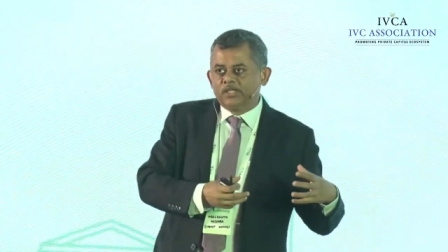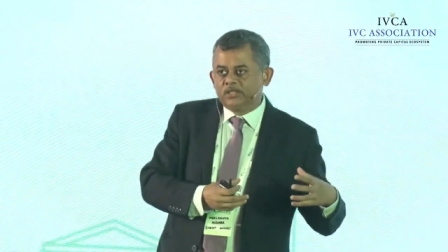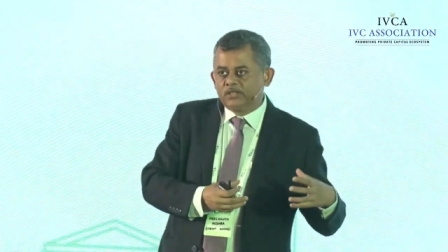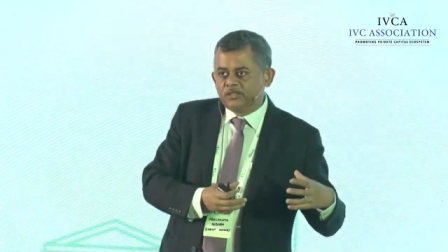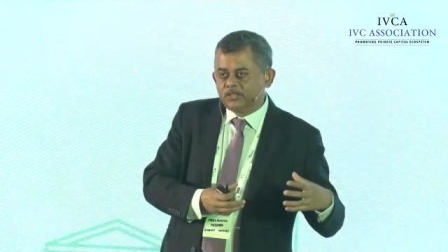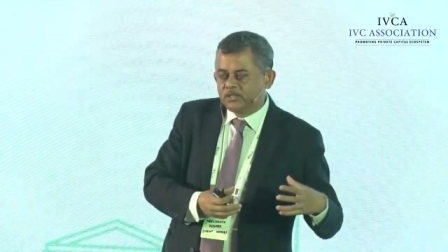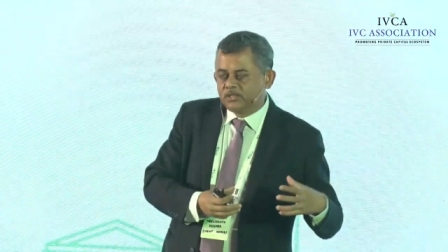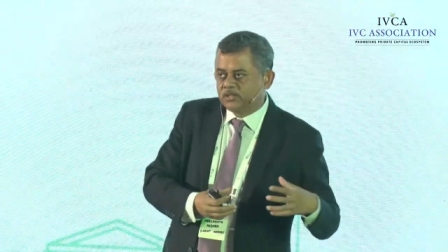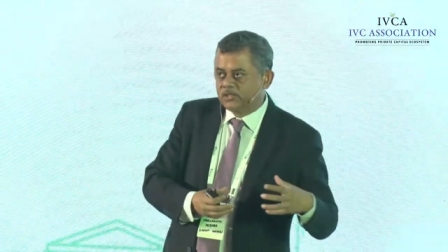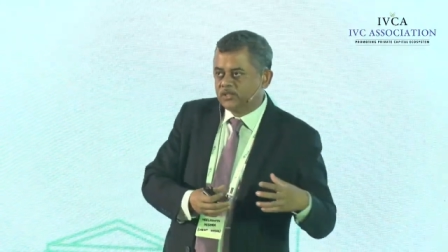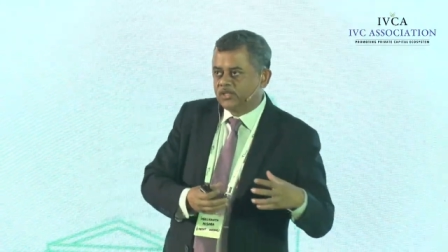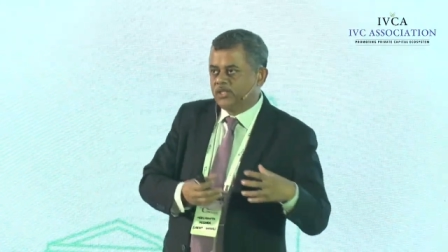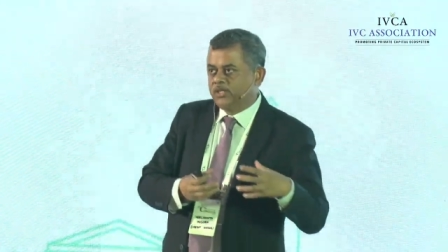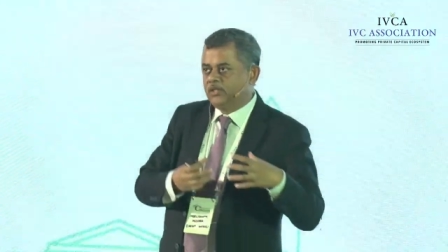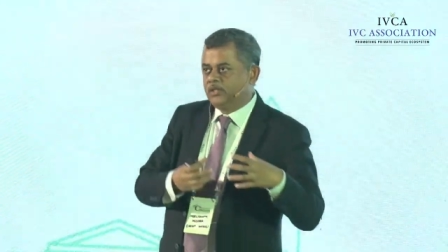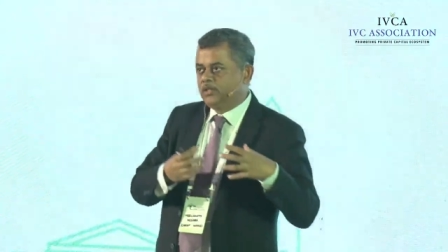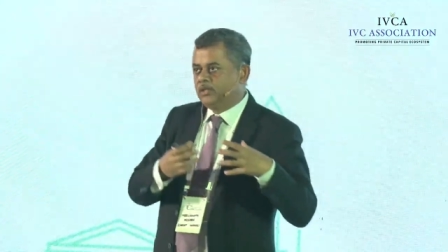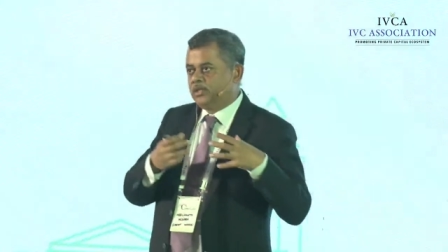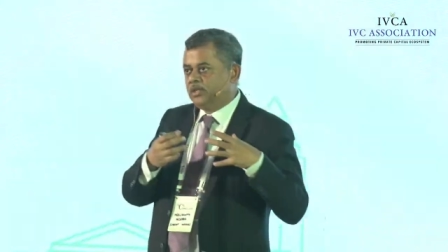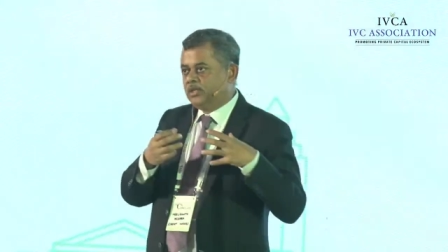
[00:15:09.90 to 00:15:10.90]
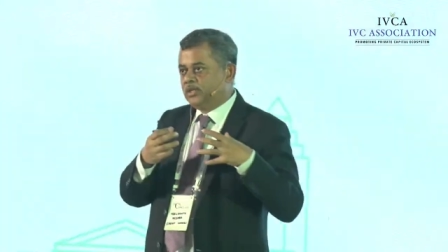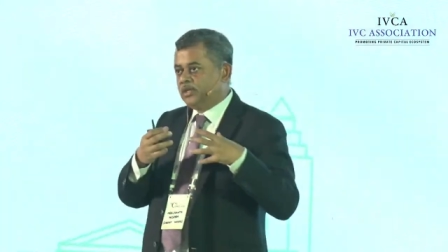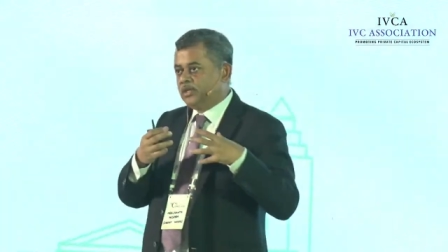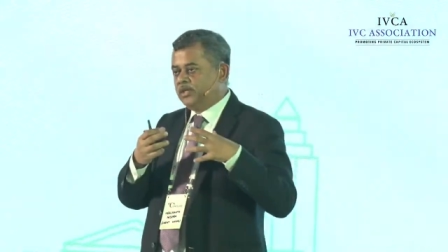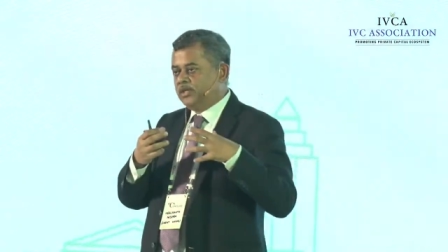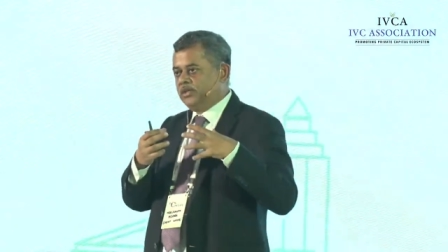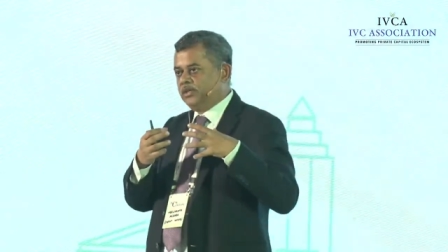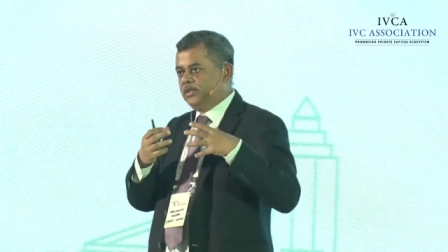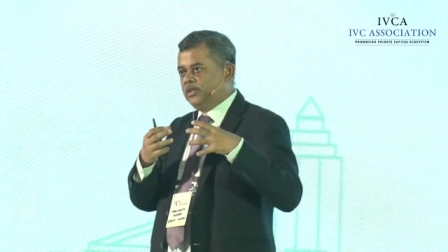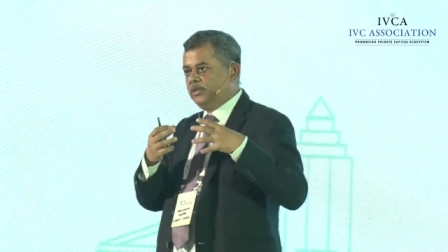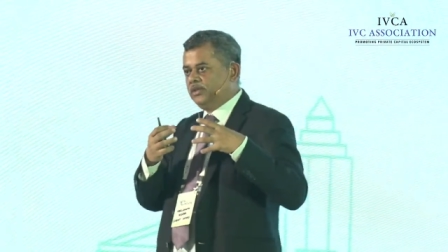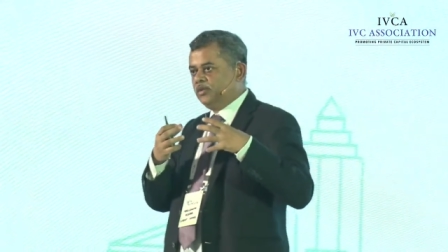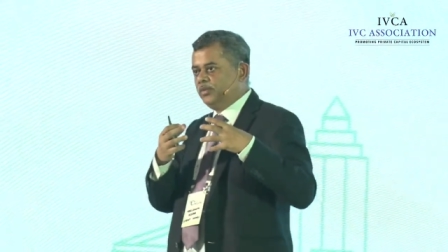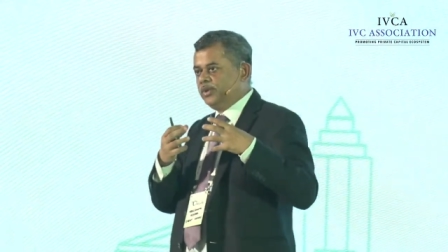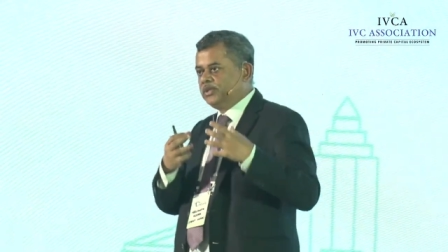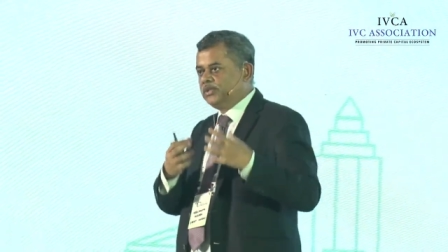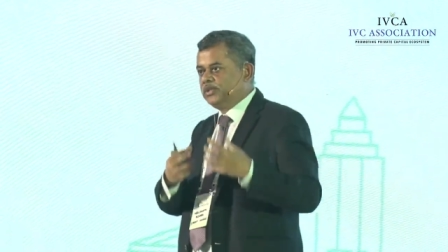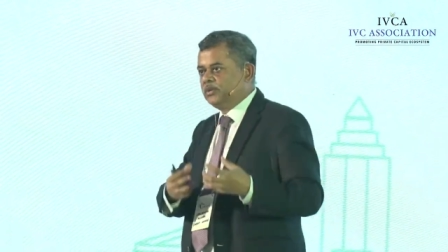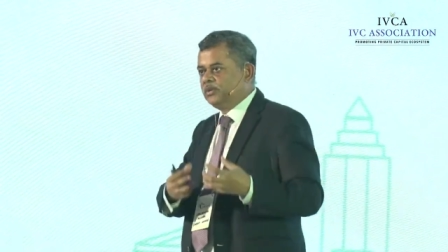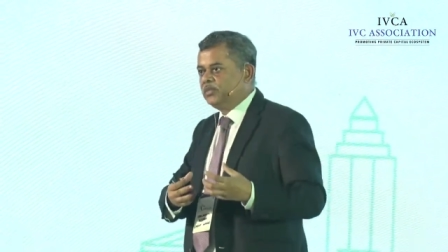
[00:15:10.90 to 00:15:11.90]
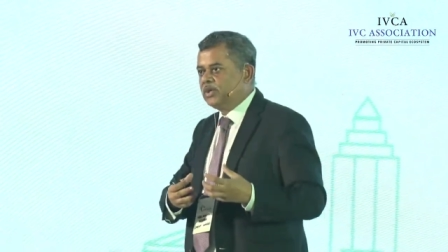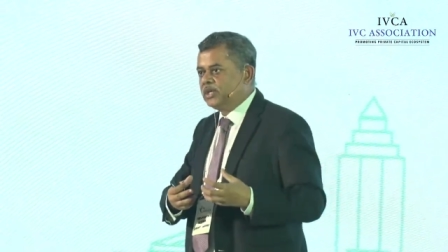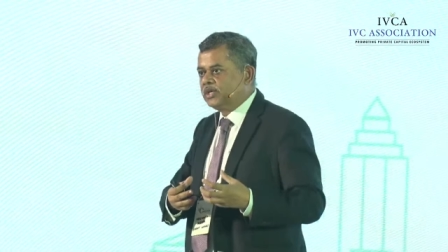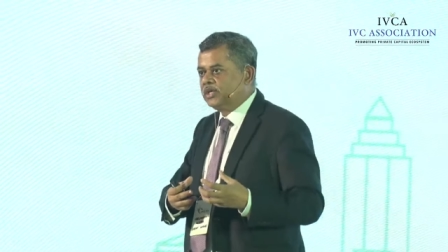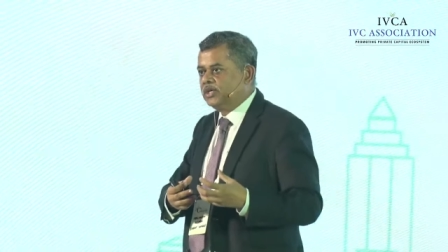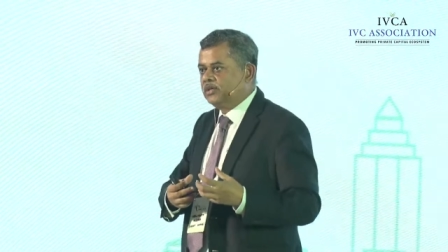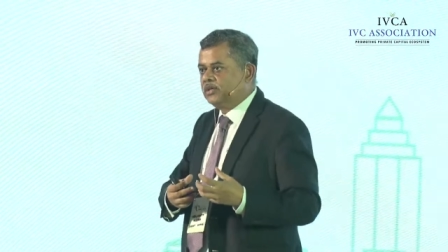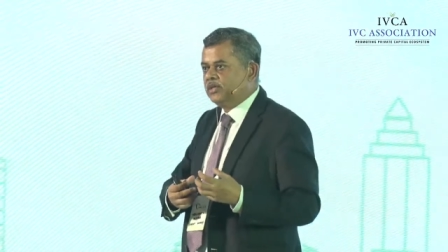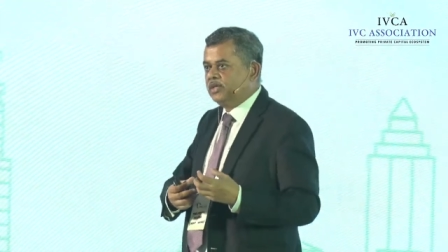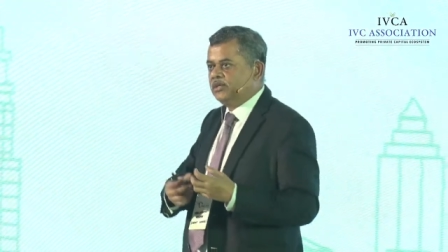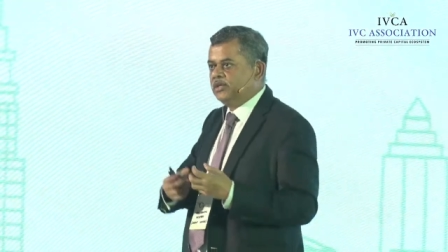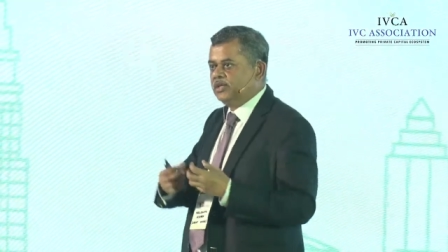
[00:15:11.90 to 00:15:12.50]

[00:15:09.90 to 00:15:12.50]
that is the common mode of